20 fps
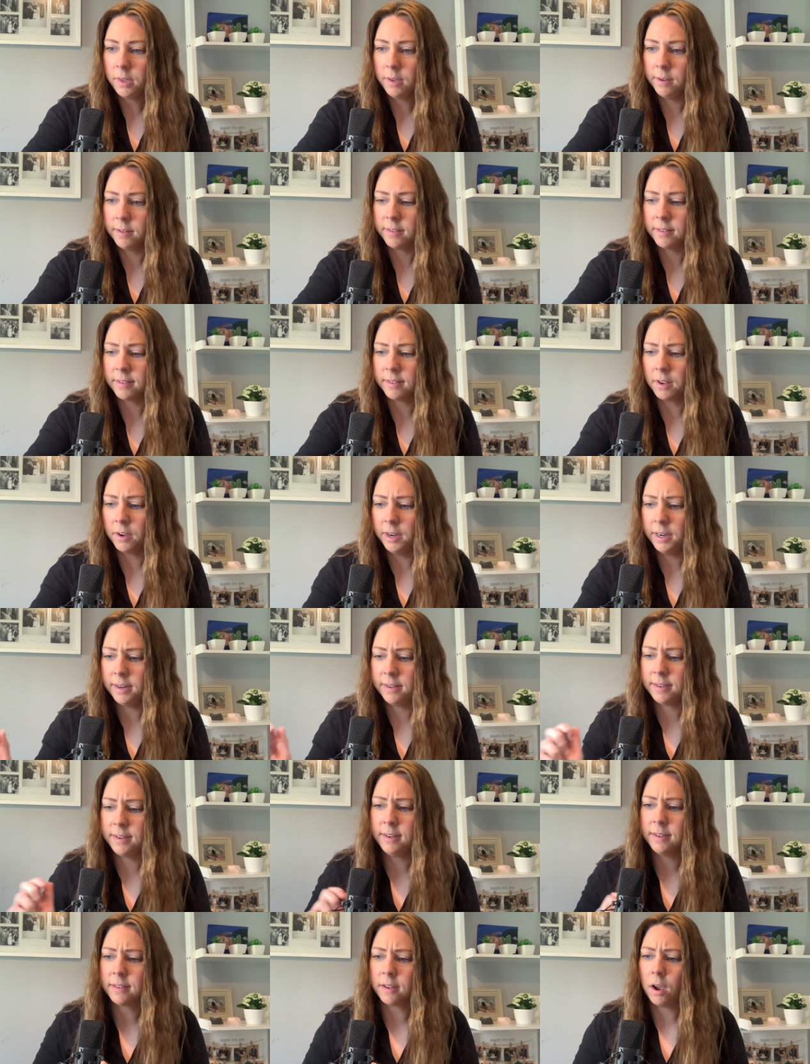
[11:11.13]

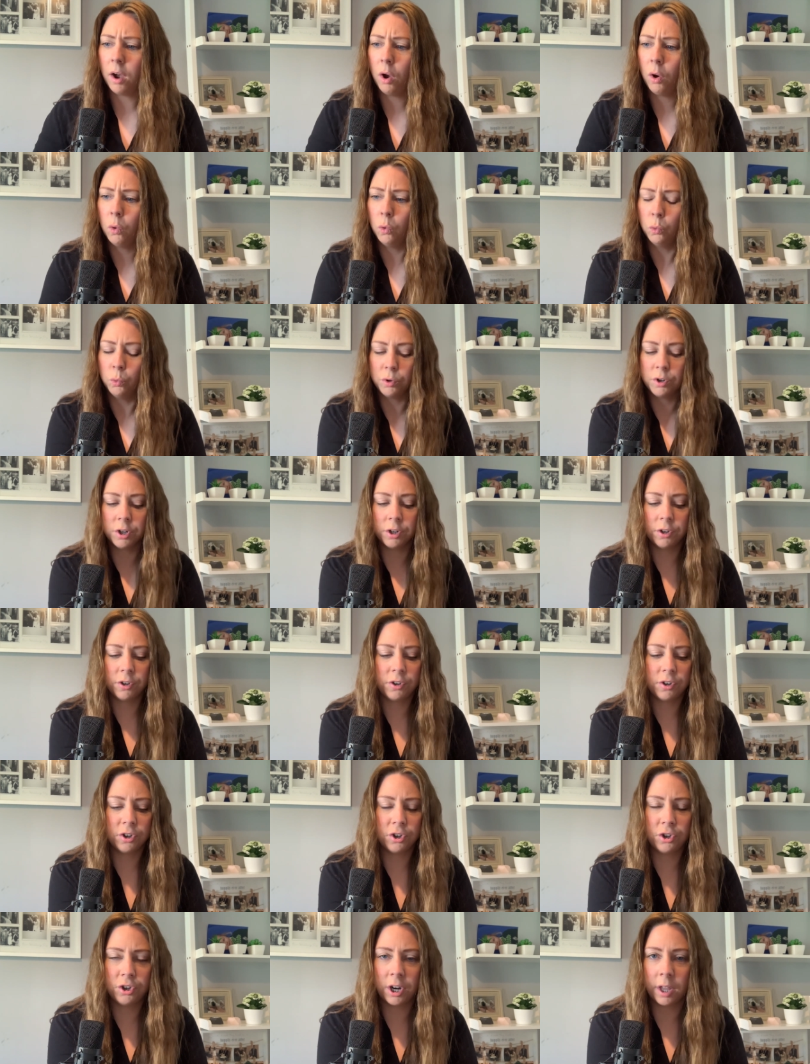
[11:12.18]
society as a whole to
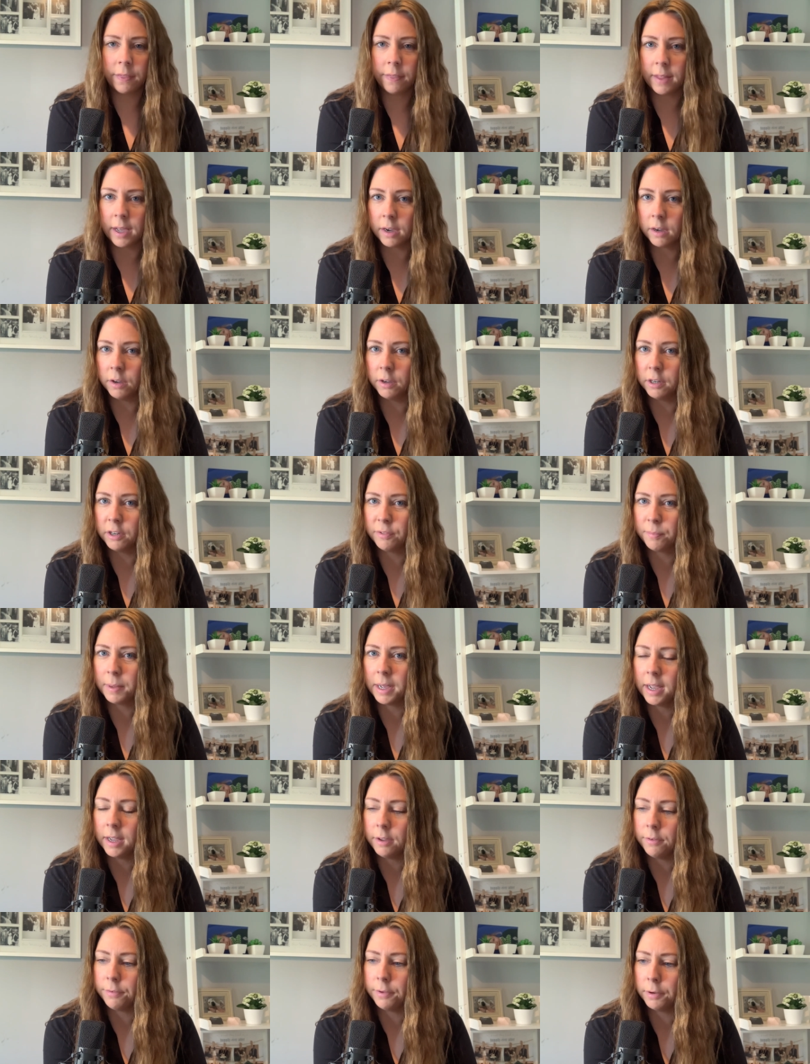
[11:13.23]
to shun that kind of
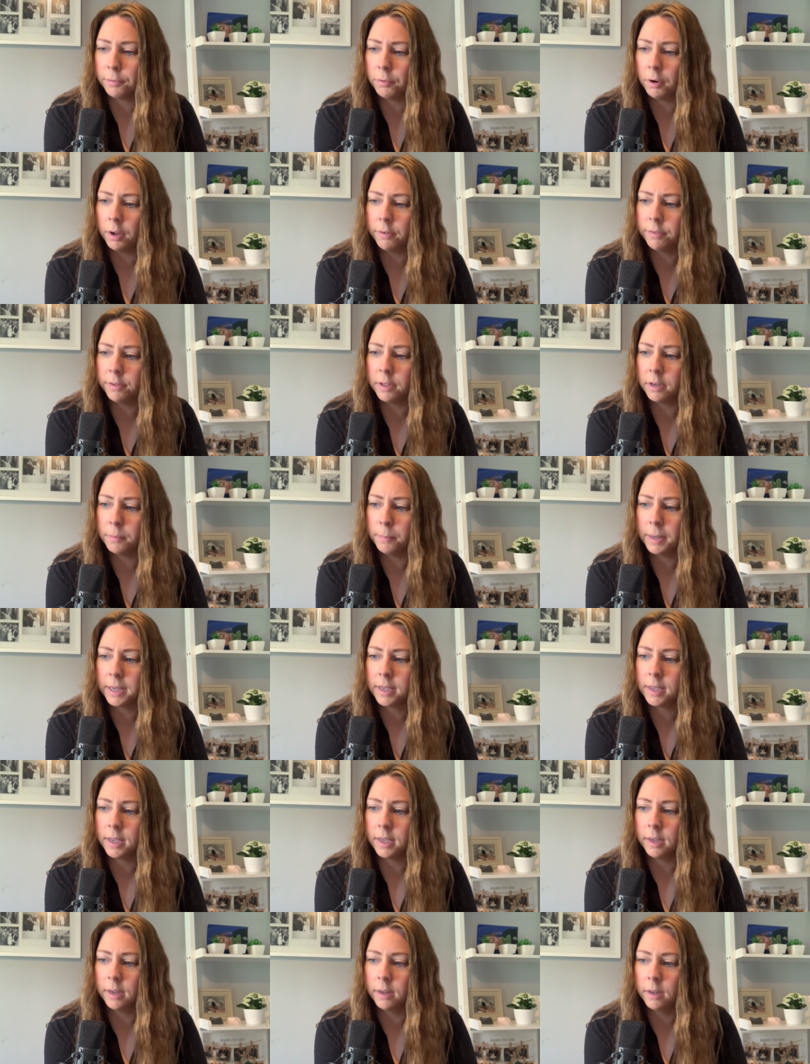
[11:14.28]
behaviour rather than
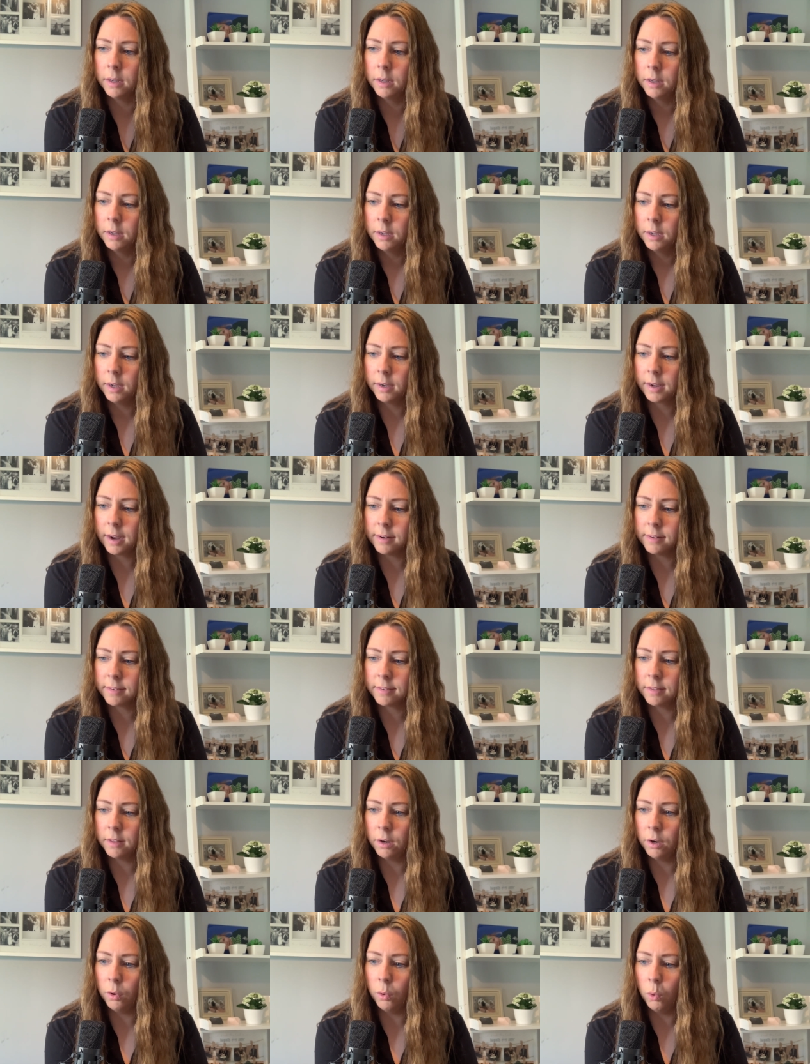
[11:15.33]
making it against
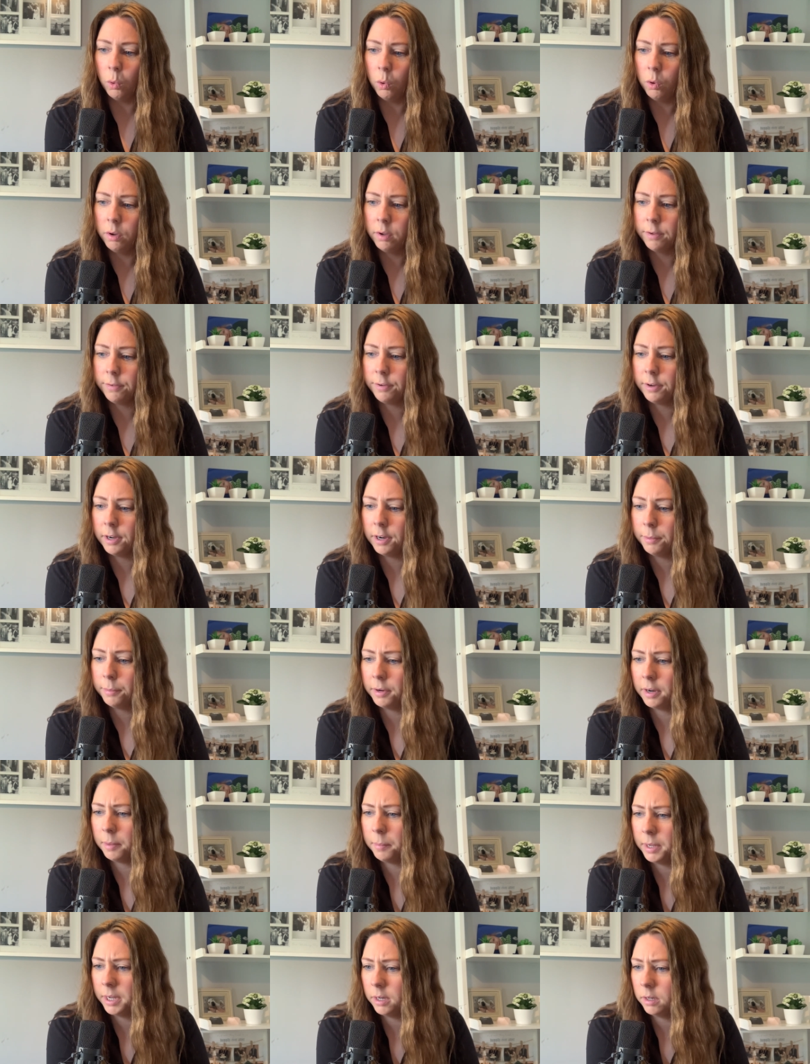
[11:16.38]
the law. If you know what
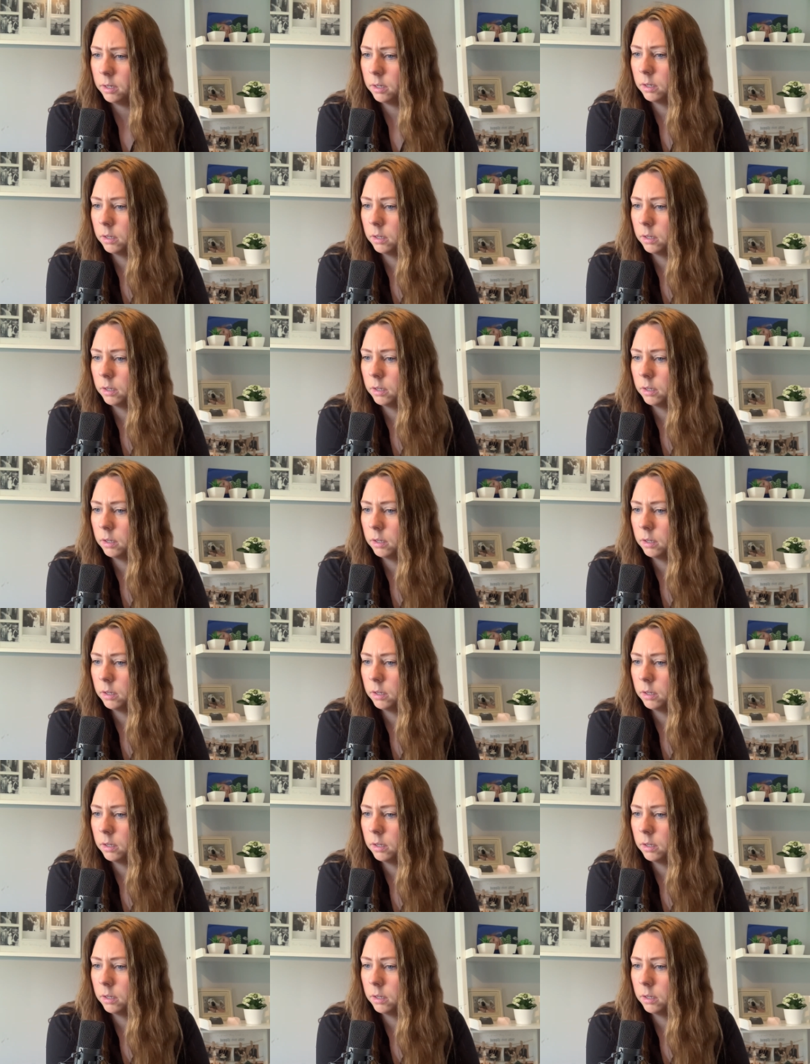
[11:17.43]
I mean.